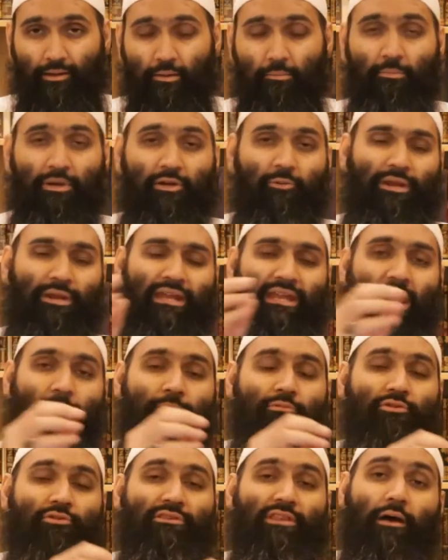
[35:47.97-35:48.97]
But when it
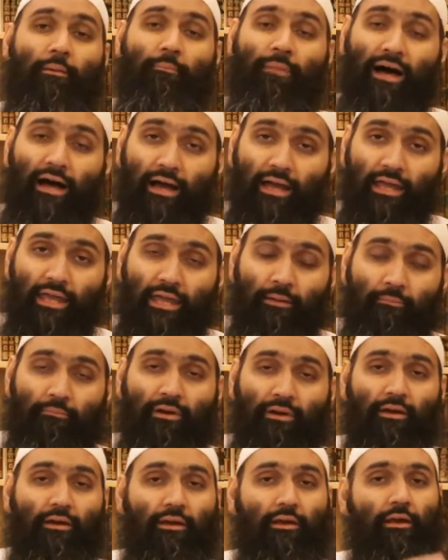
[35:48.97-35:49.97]
came to tama'im,
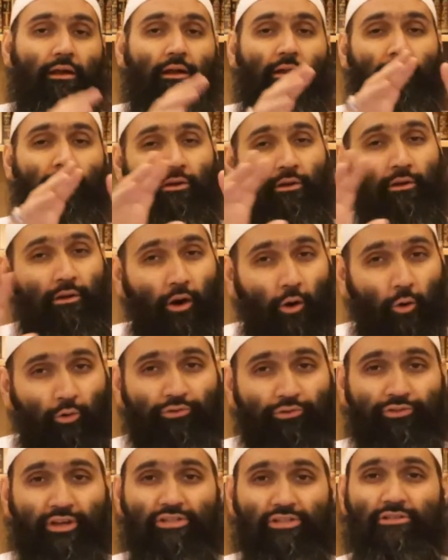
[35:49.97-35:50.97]
no
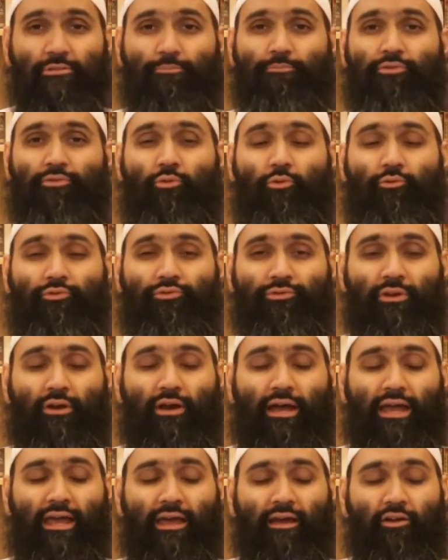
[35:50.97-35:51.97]
such proofs,
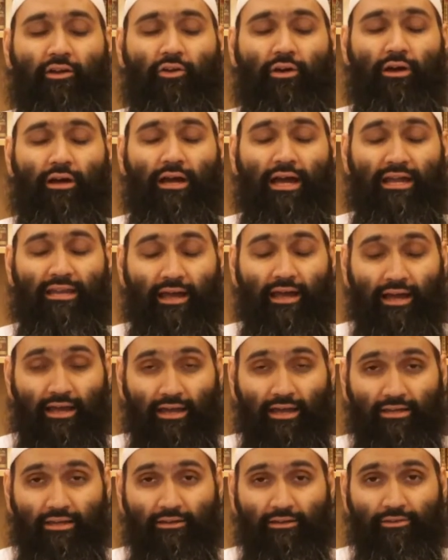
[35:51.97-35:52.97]

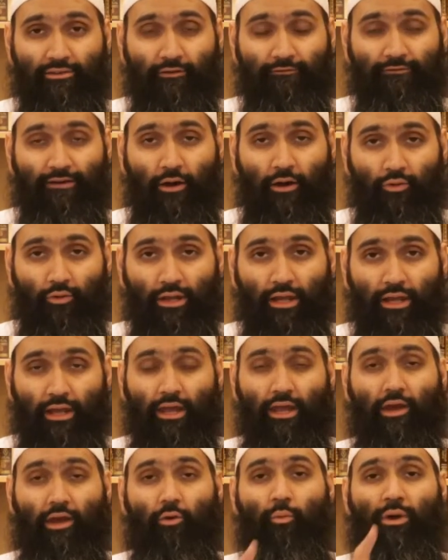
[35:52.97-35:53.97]
hadith are found
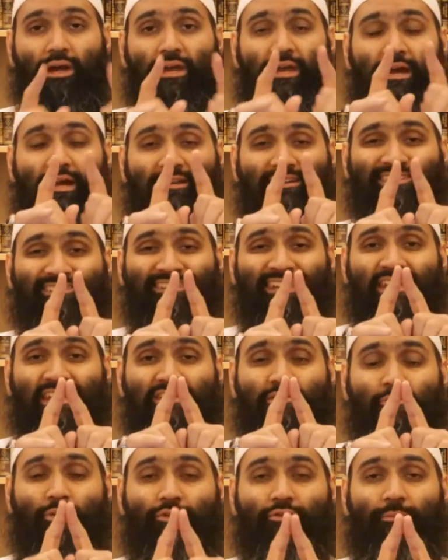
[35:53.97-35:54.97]
where a
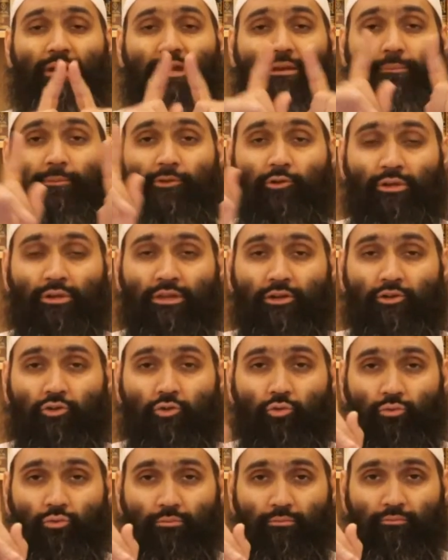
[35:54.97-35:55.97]
distinction was made between the
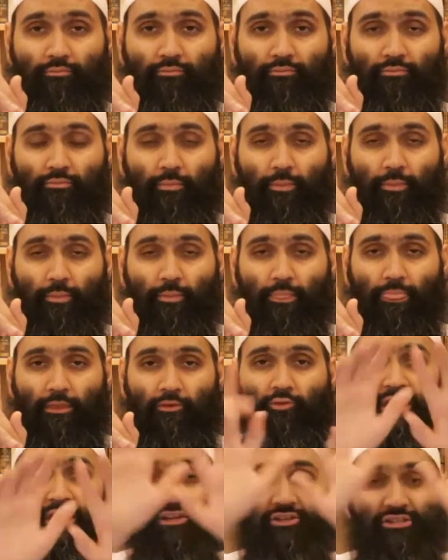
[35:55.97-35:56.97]
two. So
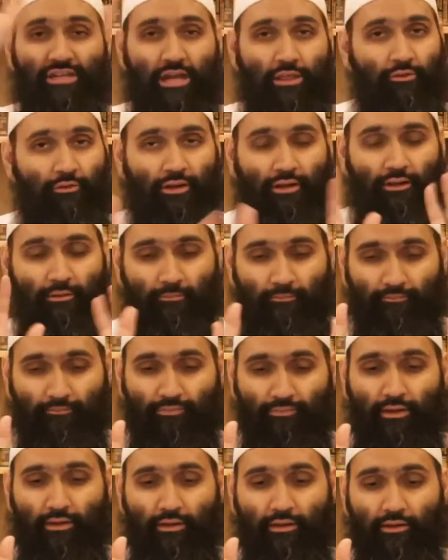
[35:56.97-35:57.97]
they are general.
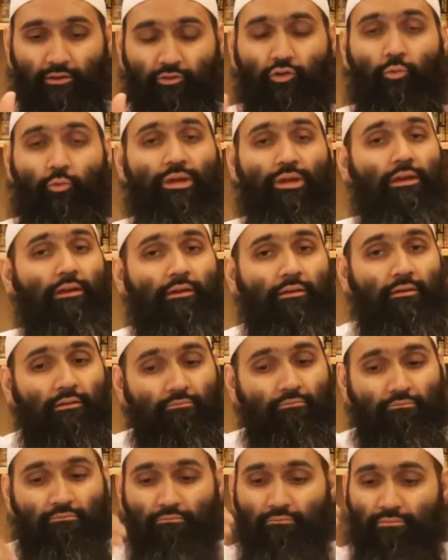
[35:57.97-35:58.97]
So we
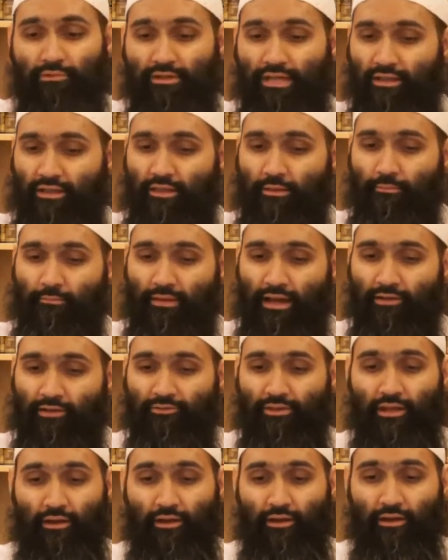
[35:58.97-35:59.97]
take them as
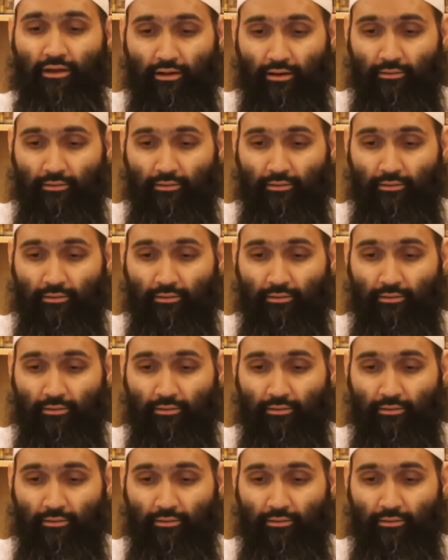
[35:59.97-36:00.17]
they are.